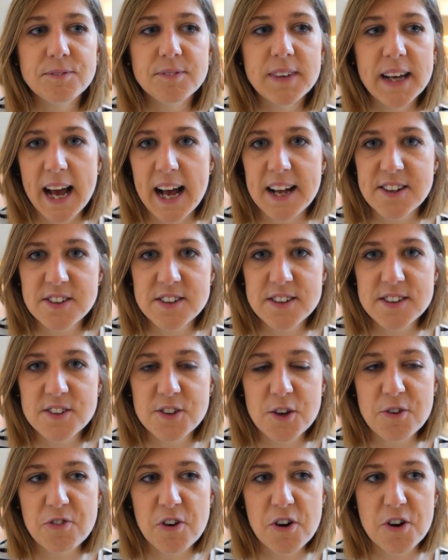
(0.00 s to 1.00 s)
It hasn't.
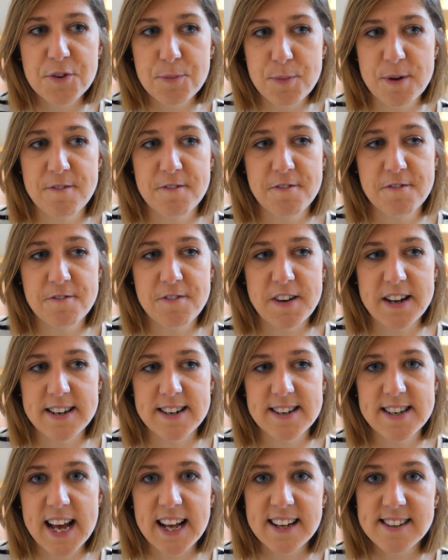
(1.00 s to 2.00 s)
So far it's been
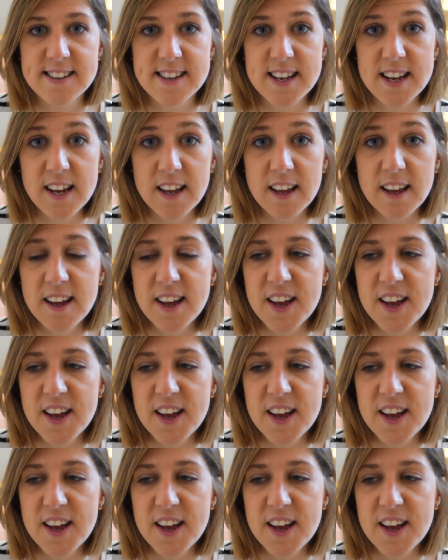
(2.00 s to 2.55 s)
fantastic.